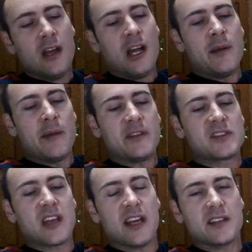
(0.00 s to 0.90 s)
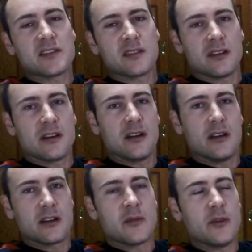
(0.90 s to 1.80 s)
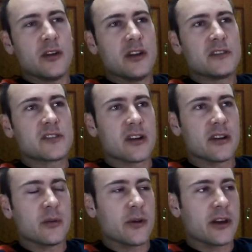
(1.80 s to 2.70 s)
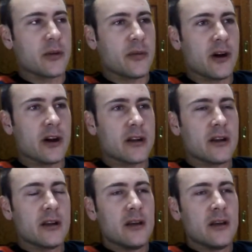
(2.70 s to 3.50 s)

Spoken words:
and maybe states or communities started to break apart.